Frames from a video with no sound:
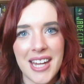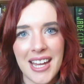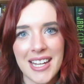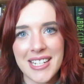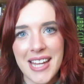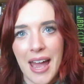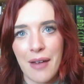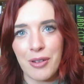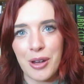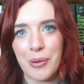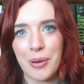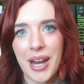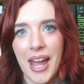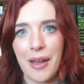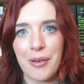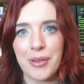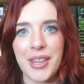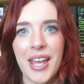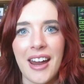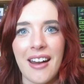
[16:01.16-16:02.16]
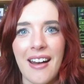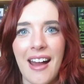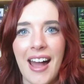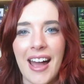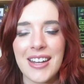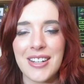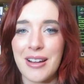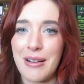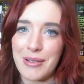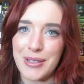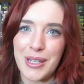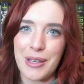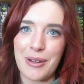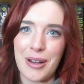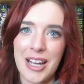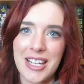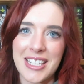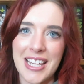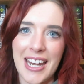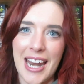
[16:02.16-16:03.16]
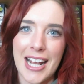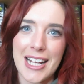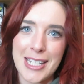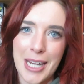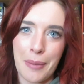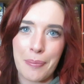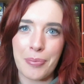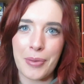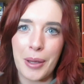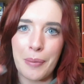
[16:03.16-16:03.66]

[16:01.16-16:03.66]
Day to everyone out there, and I'll see you guys again next time.